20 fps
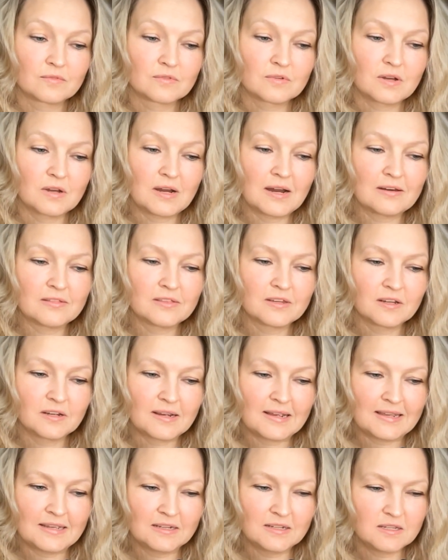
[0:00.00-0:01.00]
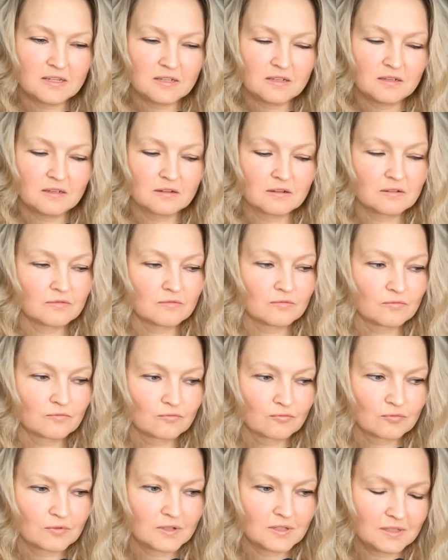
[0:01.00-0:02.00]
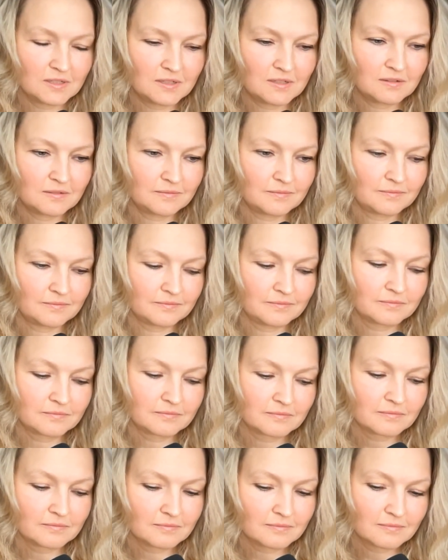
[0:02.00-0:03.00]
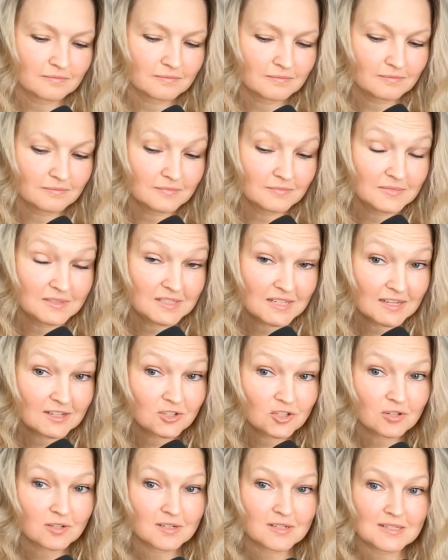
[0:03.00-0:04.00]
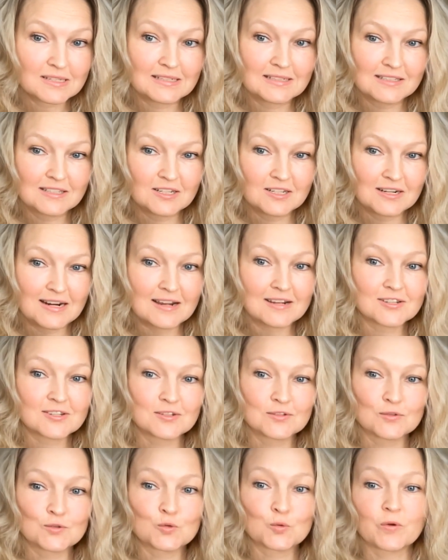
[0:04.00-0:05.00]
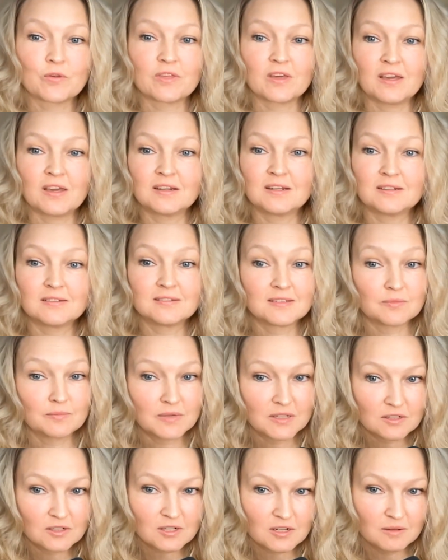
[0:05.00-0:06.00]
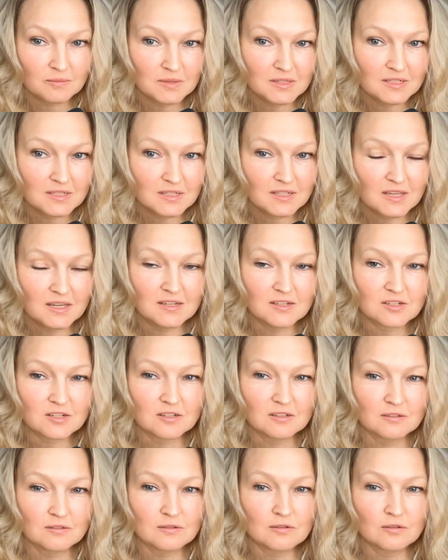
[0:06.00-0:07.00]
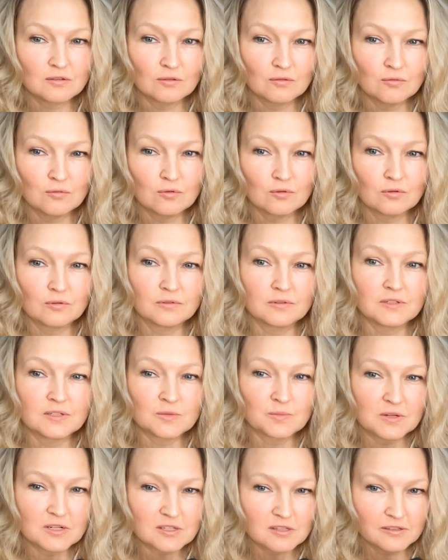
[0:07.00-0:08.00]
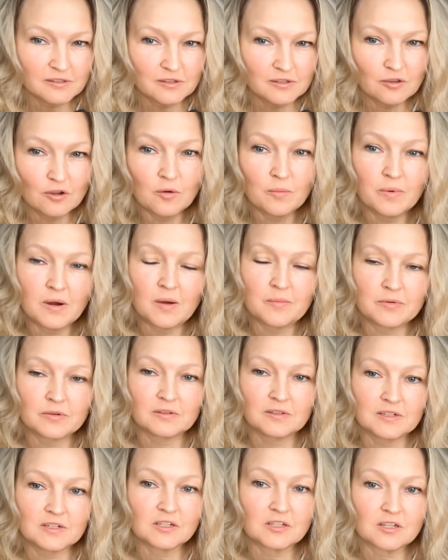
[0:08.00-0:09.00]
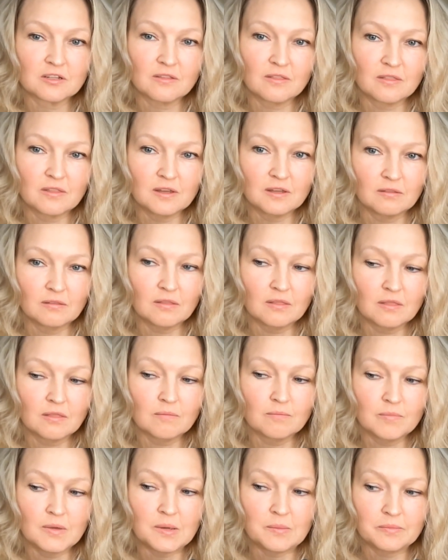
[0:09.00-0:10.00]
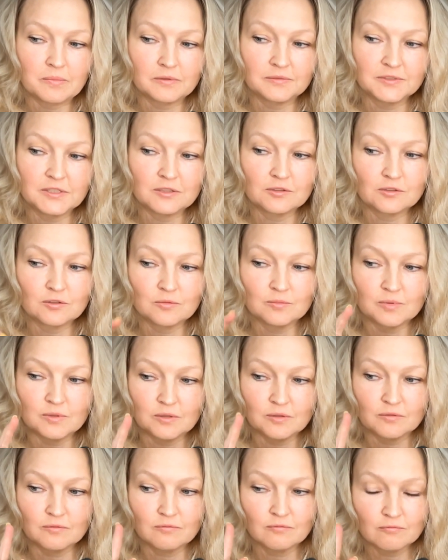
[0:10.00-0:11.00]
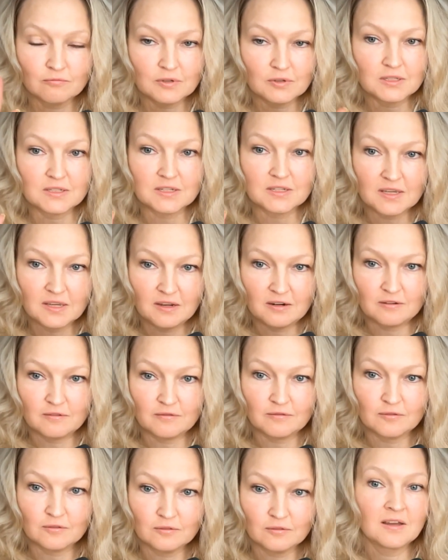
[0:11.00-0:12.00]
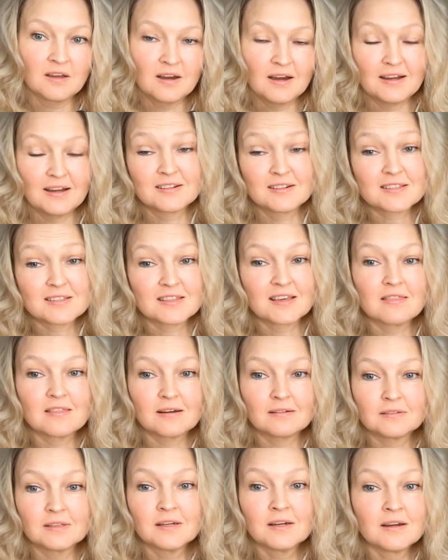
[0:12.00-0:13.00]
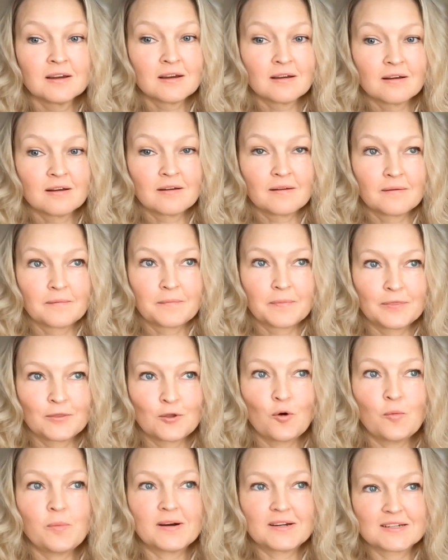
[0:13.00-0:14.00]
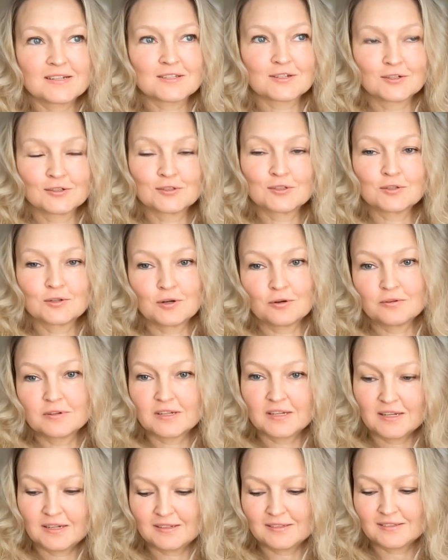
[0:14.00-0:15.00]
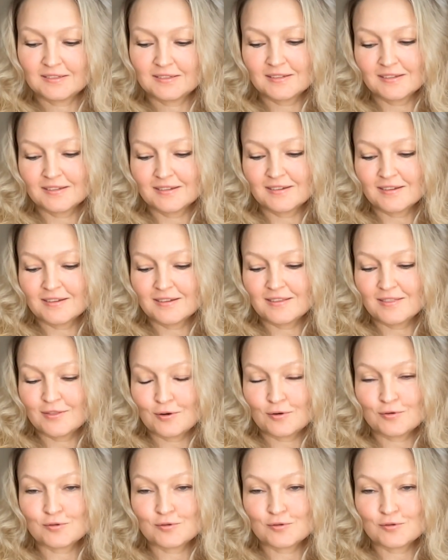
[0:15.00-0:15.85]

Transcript: Are there any really dangerous interactions with any dementia medications, or especially in your population, that people need to be really careful? I understand that nobody's going to go and get those